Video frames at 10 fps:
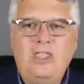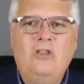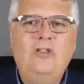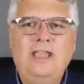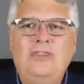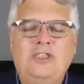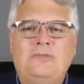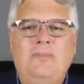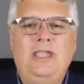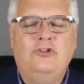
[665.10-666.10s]
look at
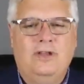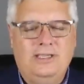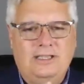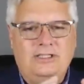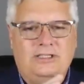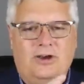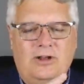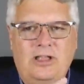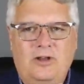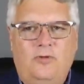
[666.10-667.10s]
this matrix and
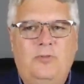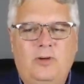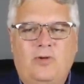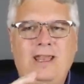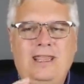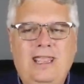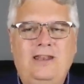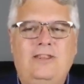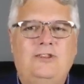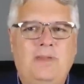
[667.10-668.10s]
we'll be writing
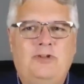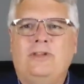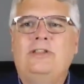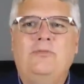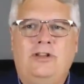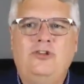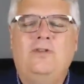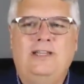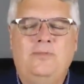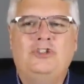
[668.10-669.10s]
into this matrix. I'm going to
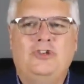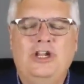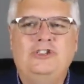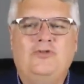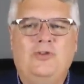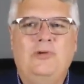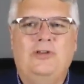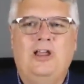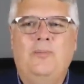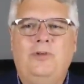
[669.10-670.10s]
do a demonstration for you
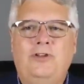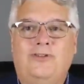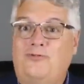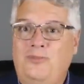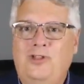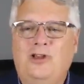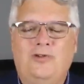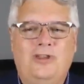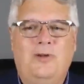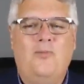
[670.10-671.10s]
with a company you're
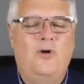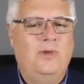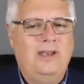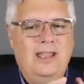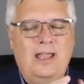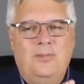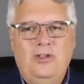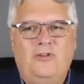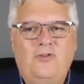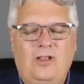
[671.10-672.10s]
familiar with in a moment,
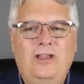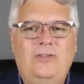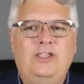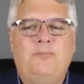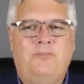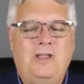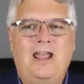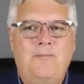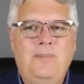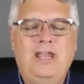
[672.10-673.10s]
but you'll fill in this
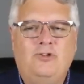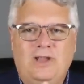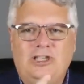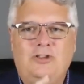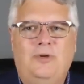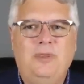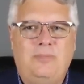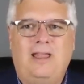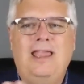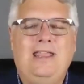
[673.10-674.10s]
kind of matrix. It'll be
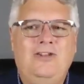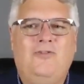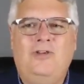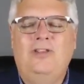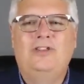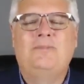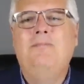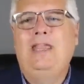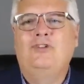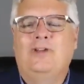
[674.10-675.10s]
blank and you'll fill in this
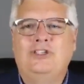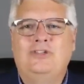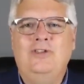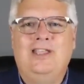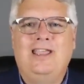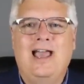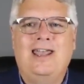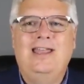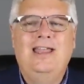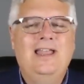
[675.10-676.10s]
matrix so you can
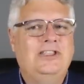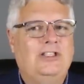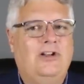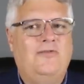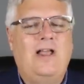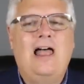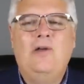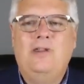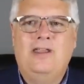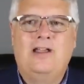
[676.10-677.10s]
kind of start
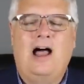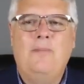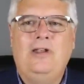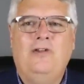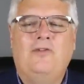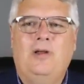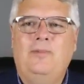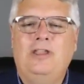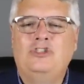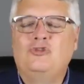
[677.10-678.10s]
evaluating a company
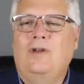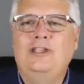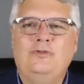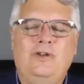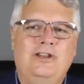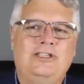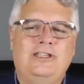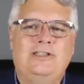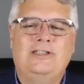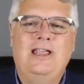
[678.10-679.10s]
from its strengths,
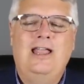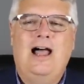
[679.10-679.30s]
weaknesses,